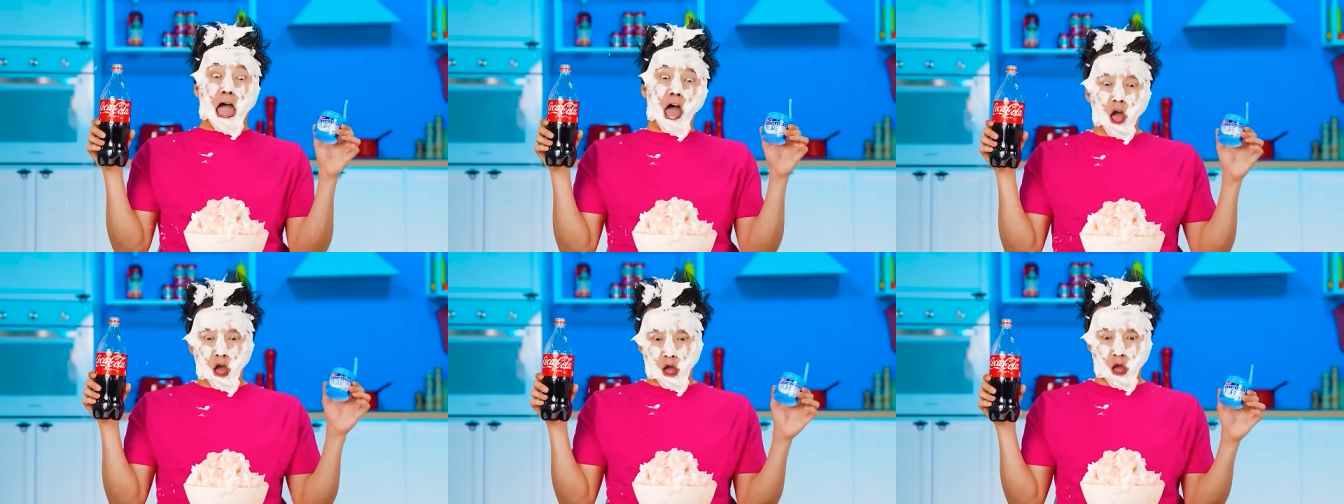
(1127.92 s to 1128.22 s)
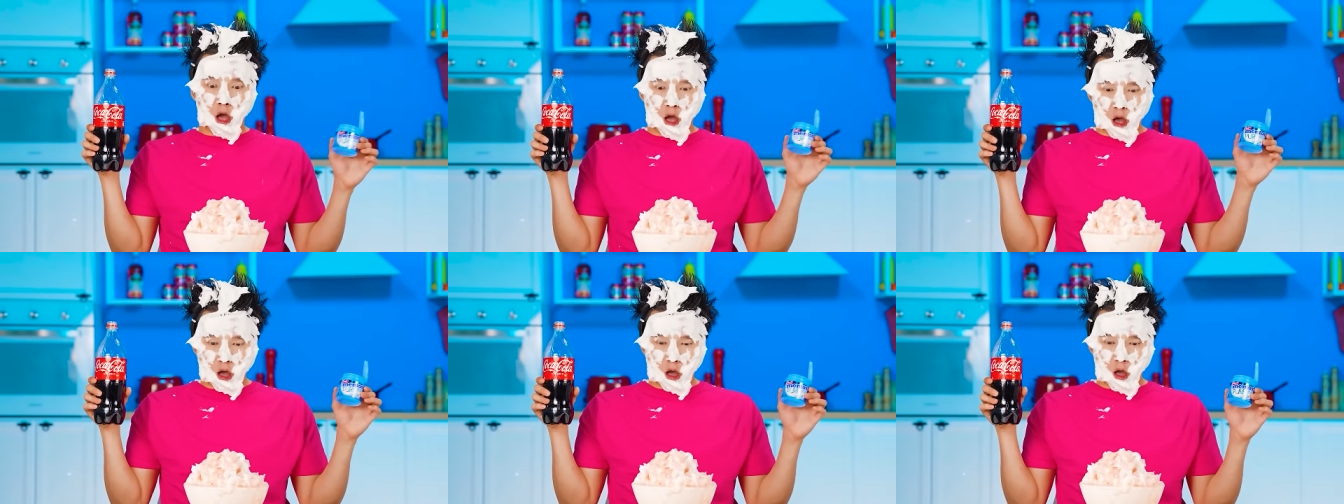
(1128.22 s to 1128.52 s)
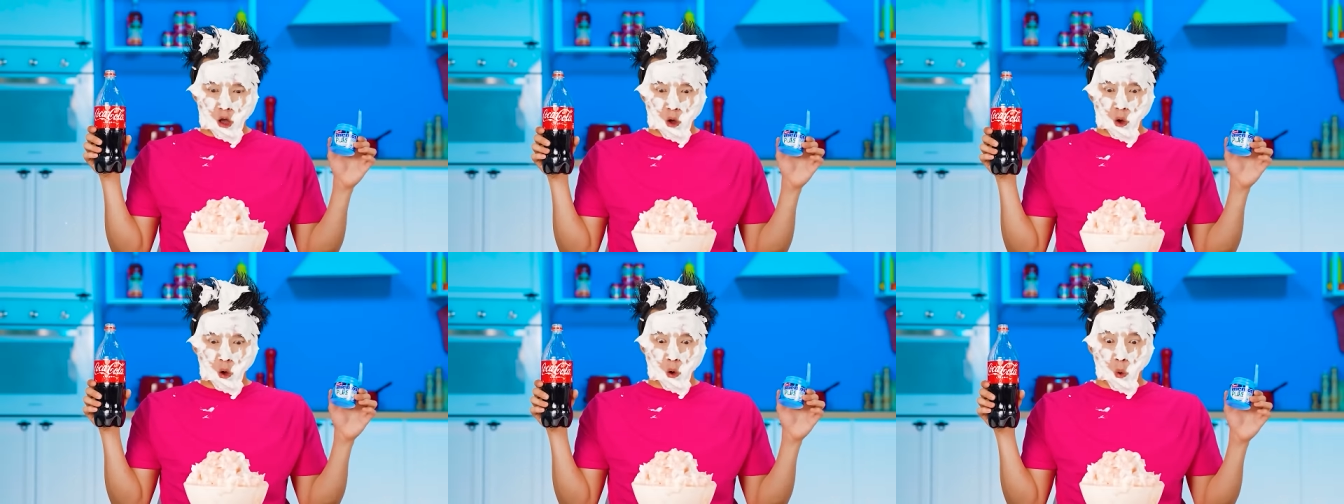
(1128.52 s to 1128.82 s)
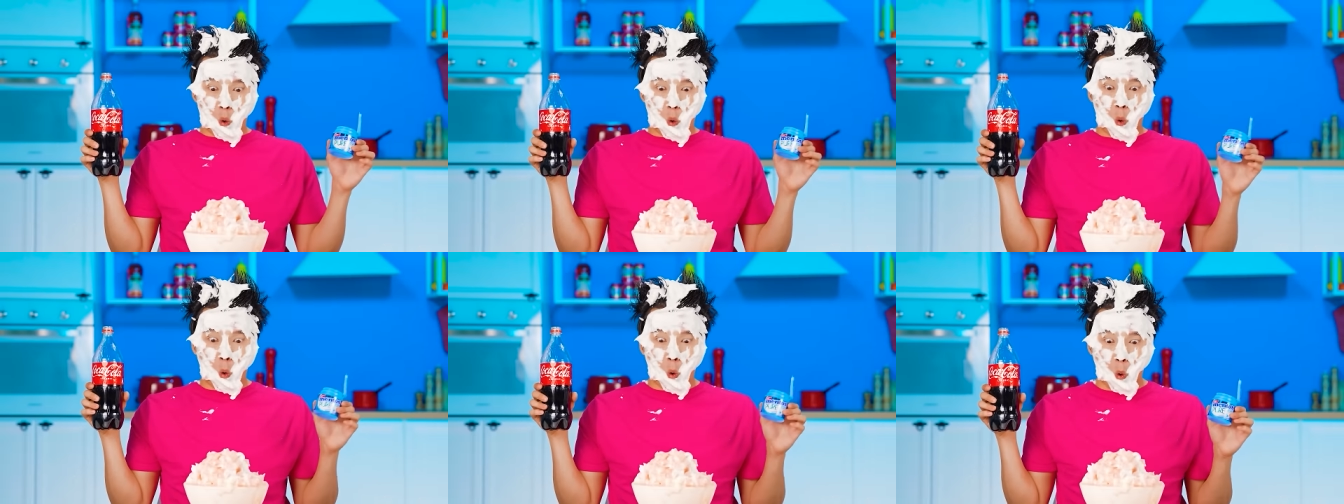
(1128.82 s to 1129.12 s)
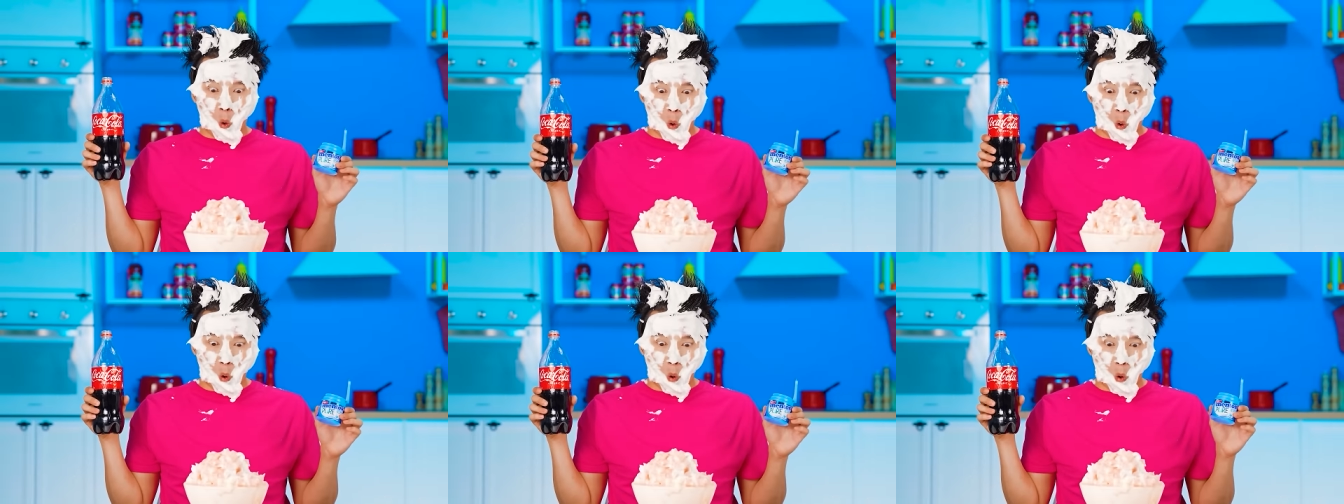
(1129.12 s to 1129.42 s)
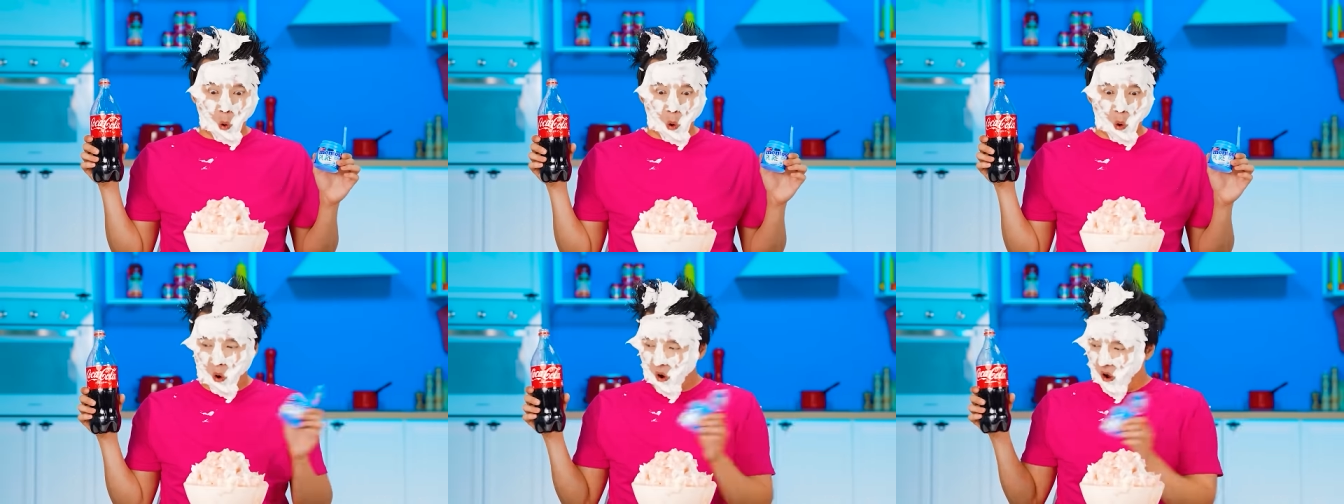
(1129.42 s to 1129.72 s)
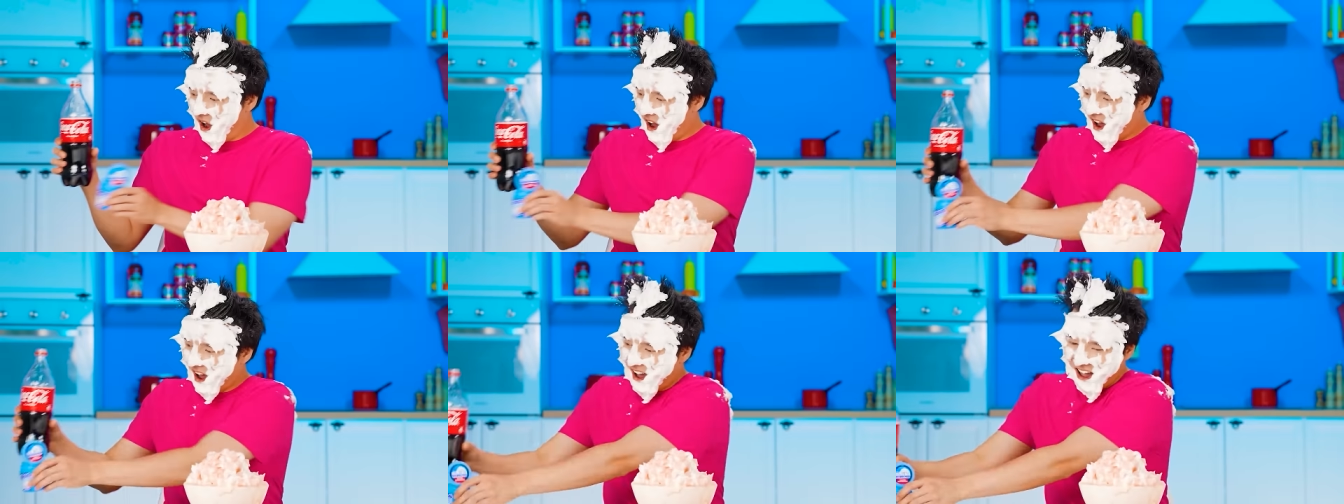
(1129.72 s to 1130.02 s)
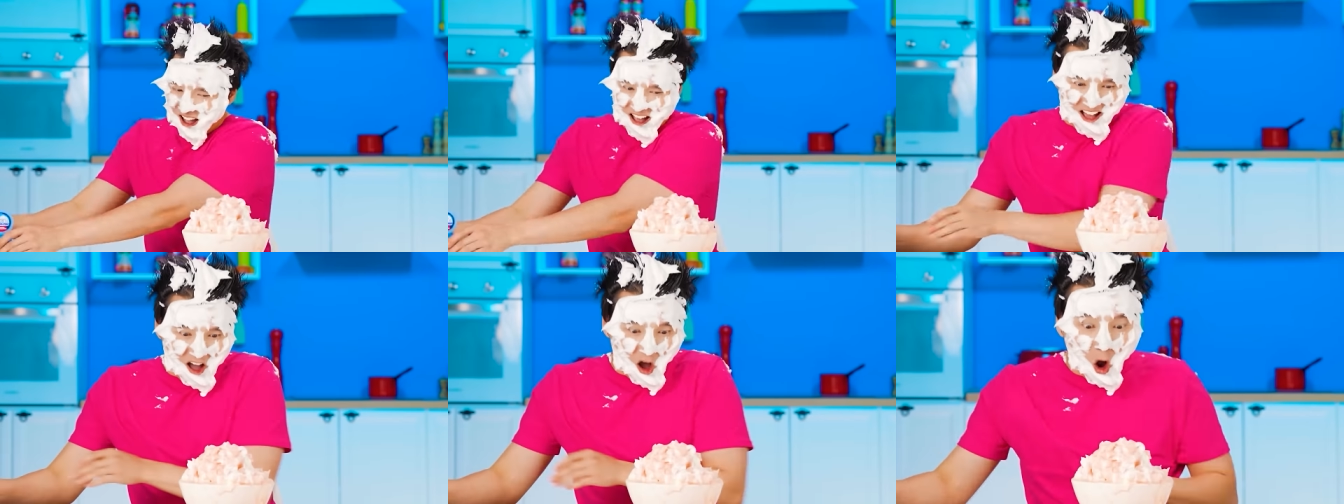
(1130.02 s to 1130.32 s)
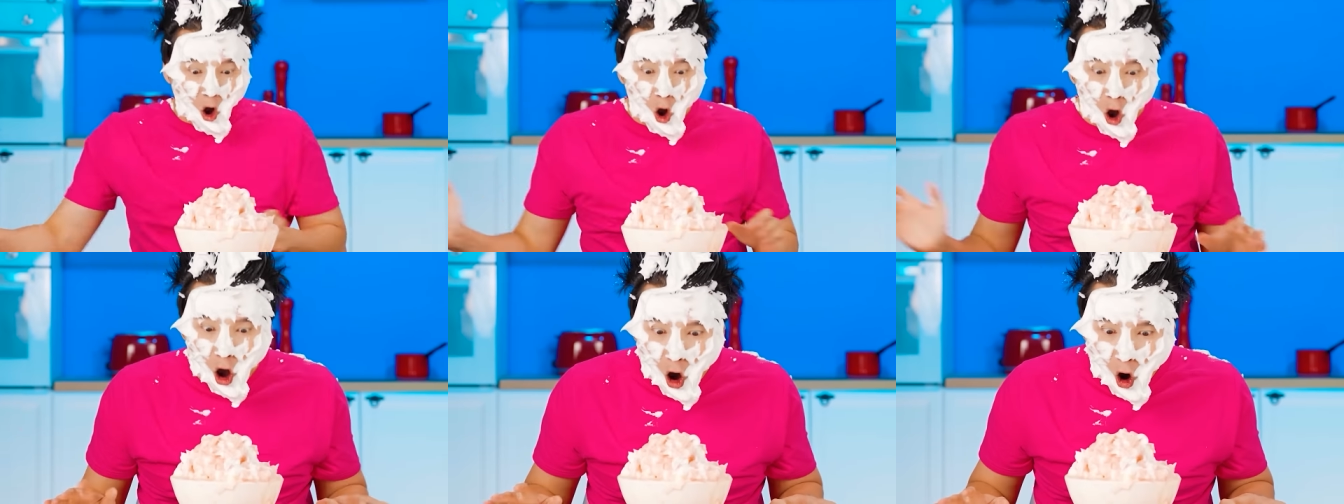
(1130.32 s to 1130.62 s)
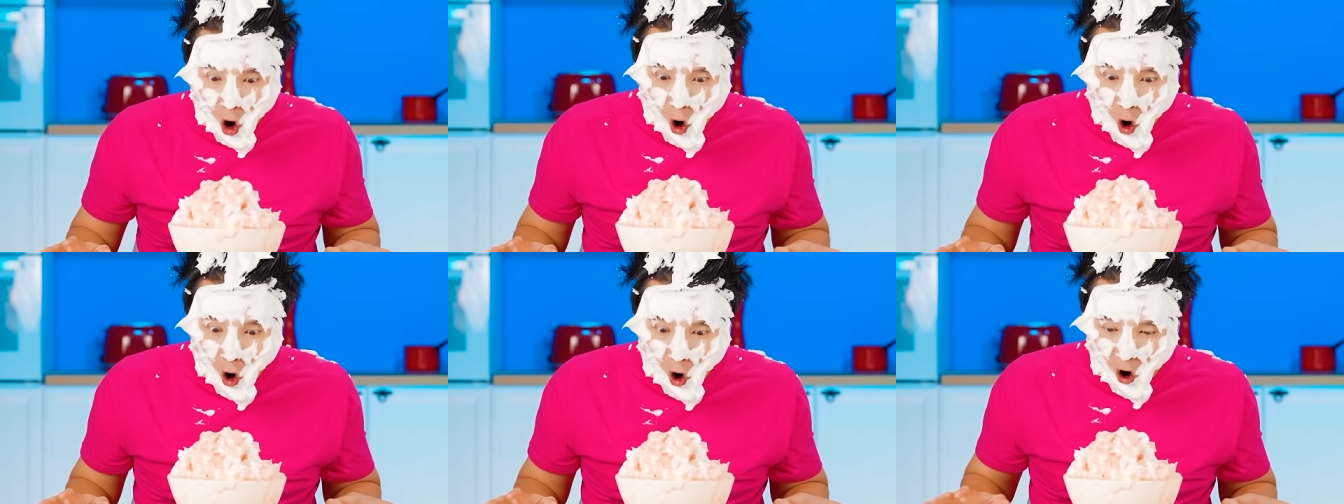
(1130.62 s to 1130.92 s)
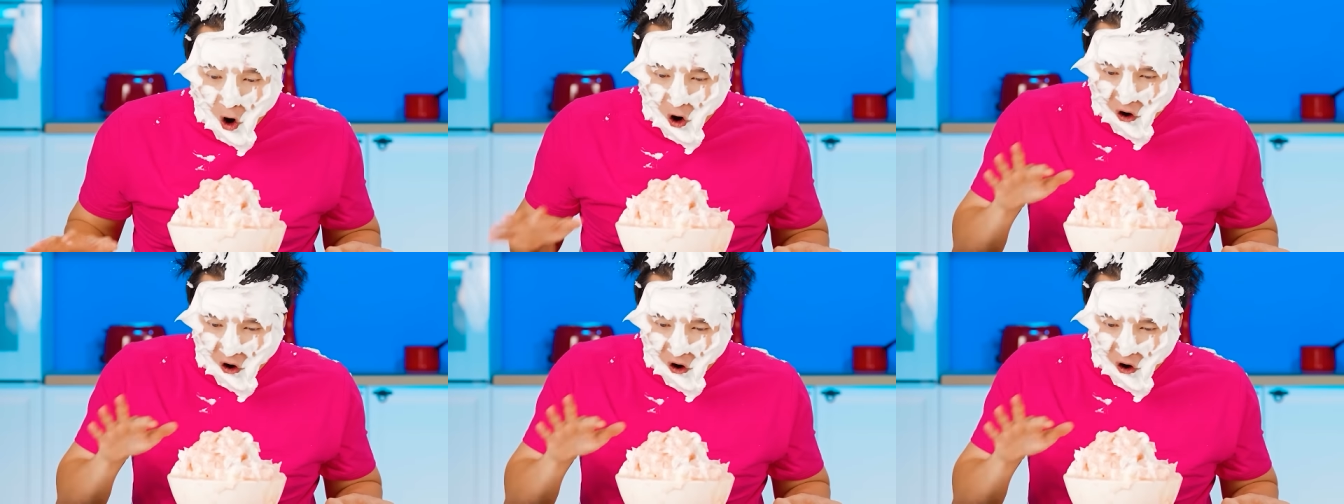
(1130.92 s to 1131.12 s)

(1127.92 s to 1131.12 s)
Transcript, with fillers: Whoa! It turned out cool!